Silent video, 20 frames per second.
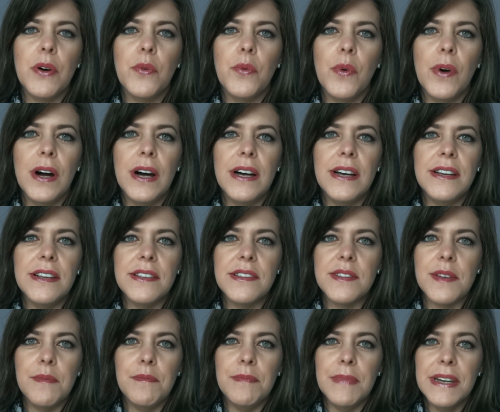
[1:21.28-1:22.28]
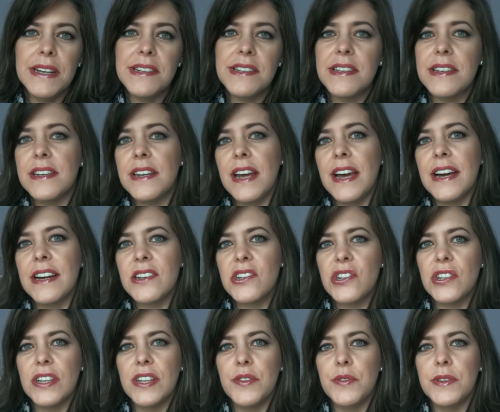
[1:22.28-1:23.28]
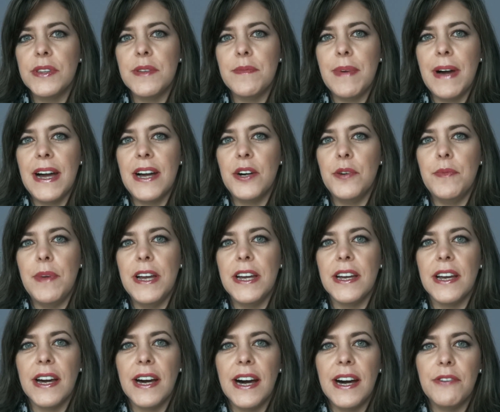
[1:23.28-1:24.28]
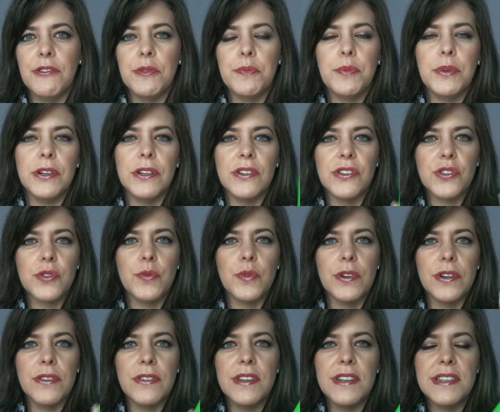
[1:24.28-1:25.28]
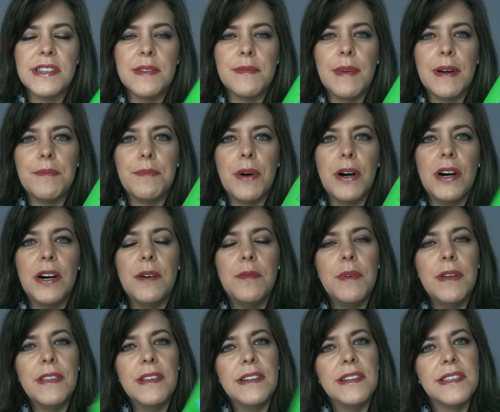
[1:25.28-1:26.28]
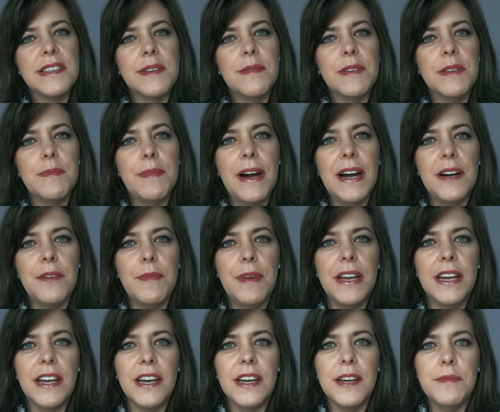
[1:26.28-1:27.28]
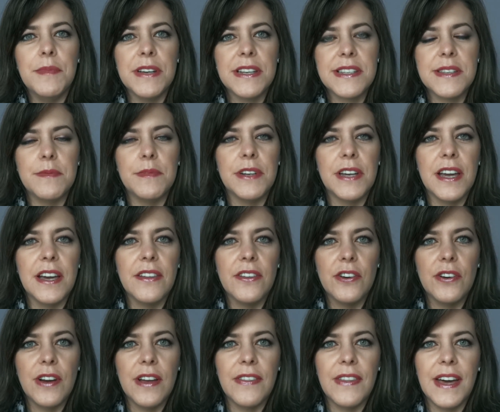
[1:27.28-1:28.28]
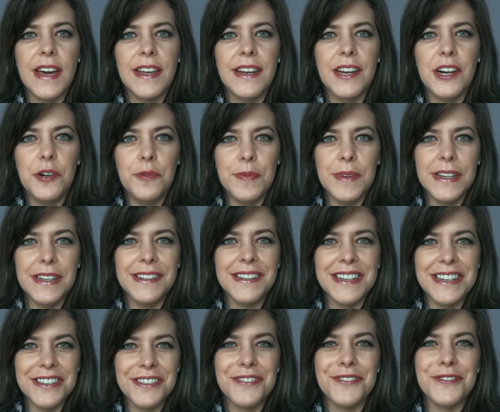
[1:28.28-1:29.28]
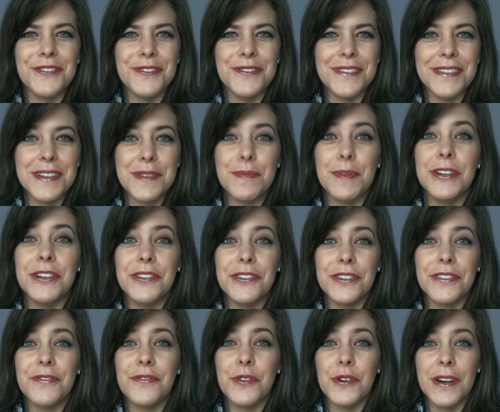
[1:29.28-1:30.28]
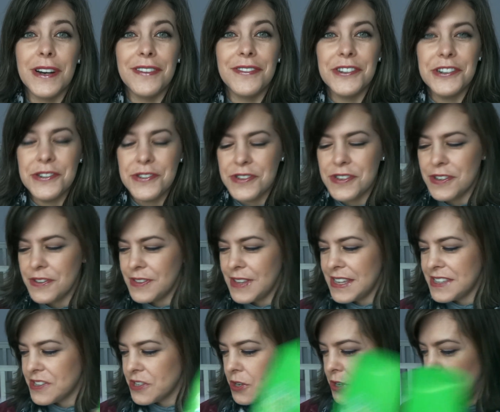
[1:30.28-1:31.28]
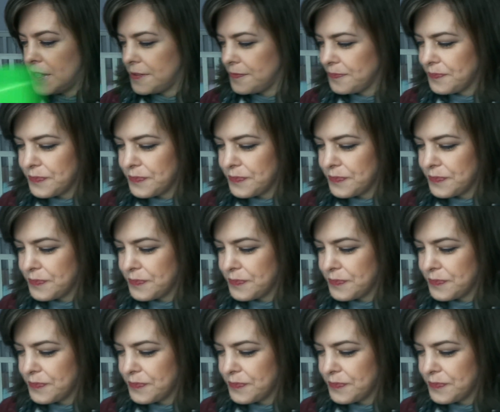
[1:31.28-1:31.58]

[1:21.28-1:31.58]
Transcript: was mix it actually with the Biomega. I would put a squirt of this in my palm and then some of the Biomega and mix them together, and that helped me to get through this, but it took forever, so that's gone.